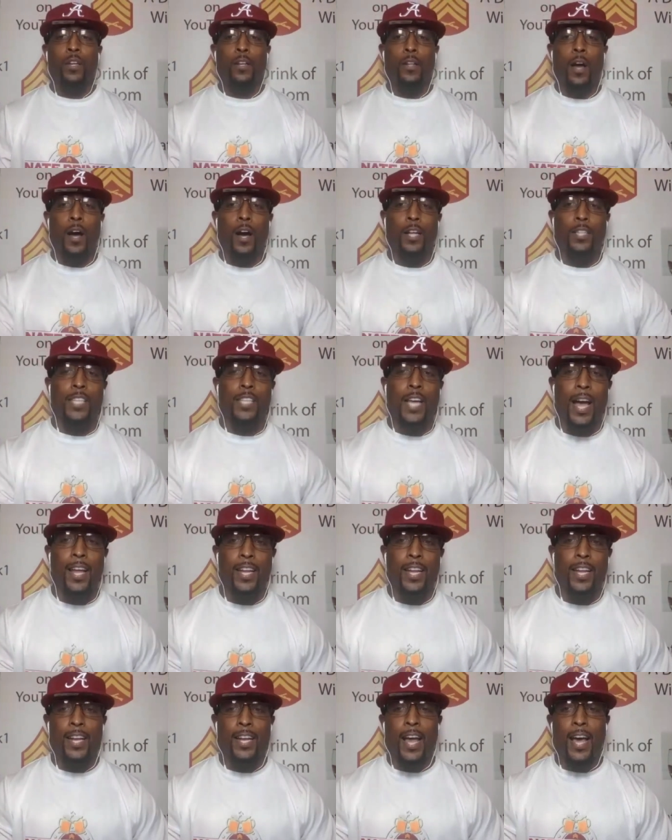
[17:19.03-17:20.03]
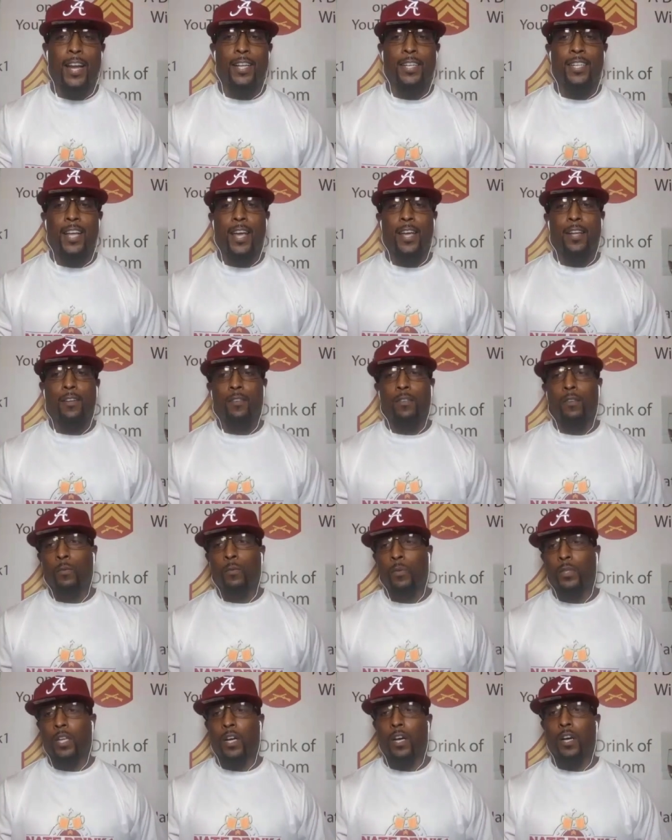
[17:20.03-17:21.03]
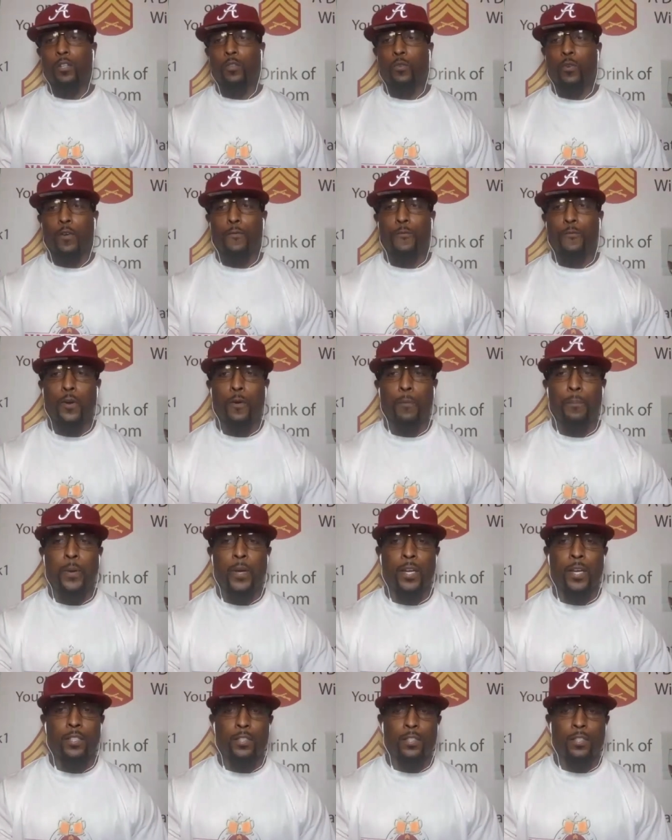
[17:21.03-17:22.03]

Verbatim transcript: uh, tight end out of Dayton, with the 105th pick.